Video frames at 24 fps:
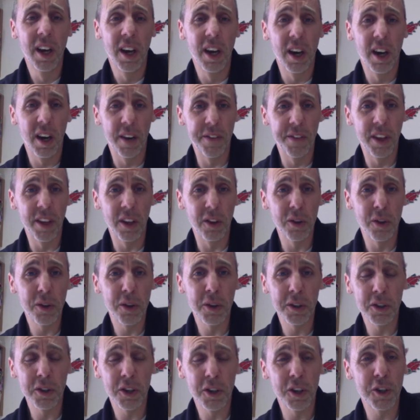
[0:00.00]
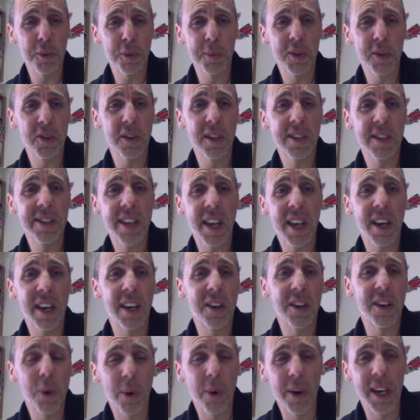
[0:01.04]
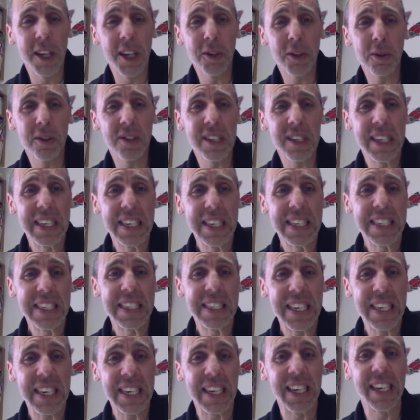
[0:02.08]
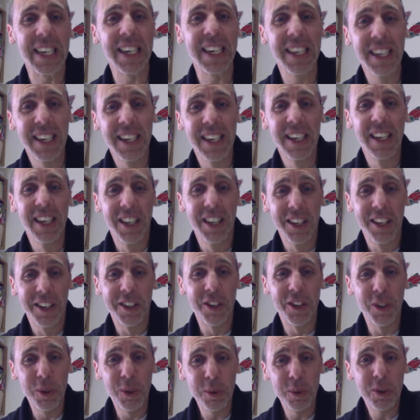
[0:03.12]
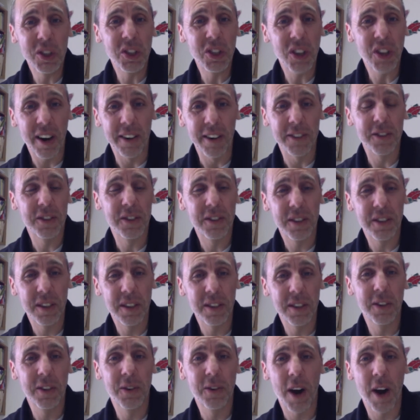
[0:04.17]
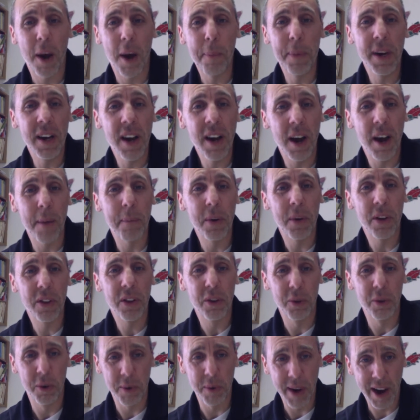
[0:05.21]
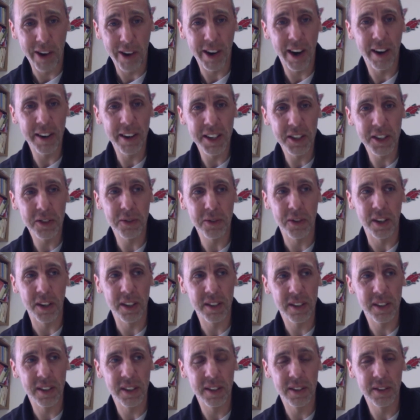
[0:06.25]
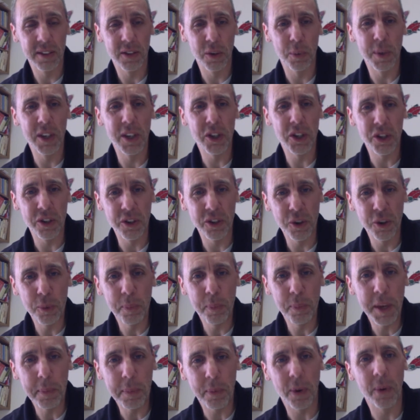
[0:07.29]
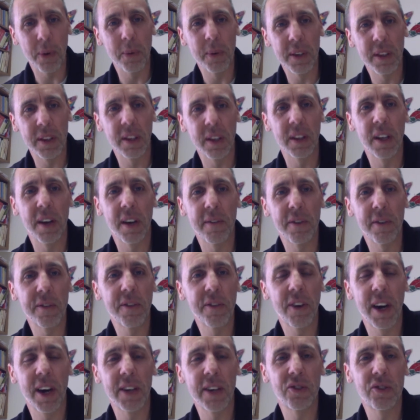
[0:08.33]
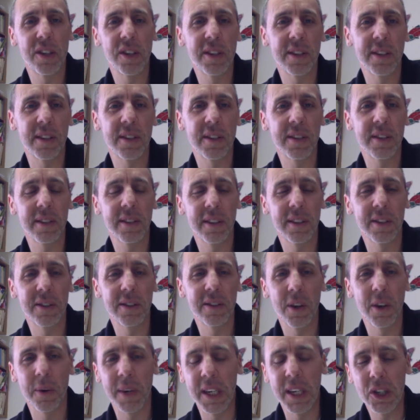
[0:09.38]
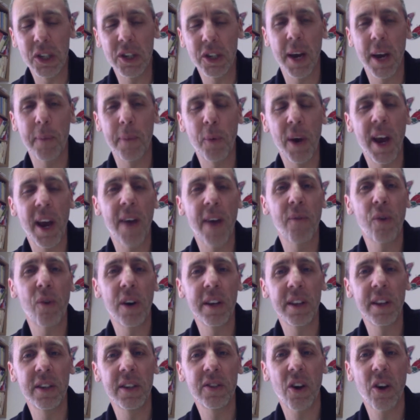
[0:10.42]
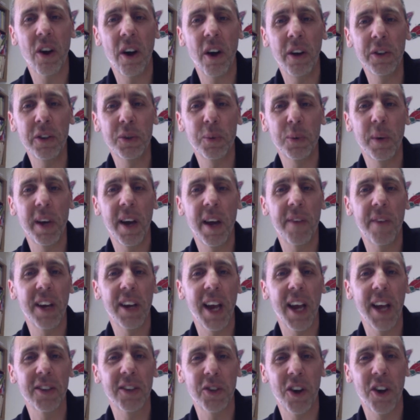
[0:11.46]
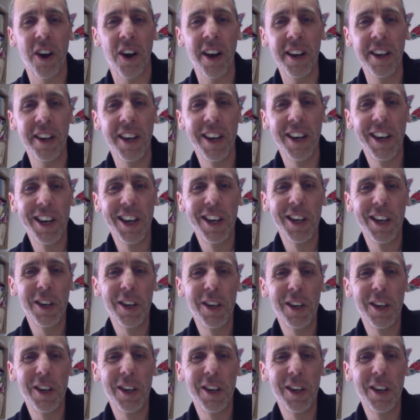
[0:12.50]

of the Lutheran Church Missouri Synod who are interested in seeing new starts cropping up throughout our district to reach new people with the love of Christ Jesus. And so each time we have one of these calls, we have a guest on mm.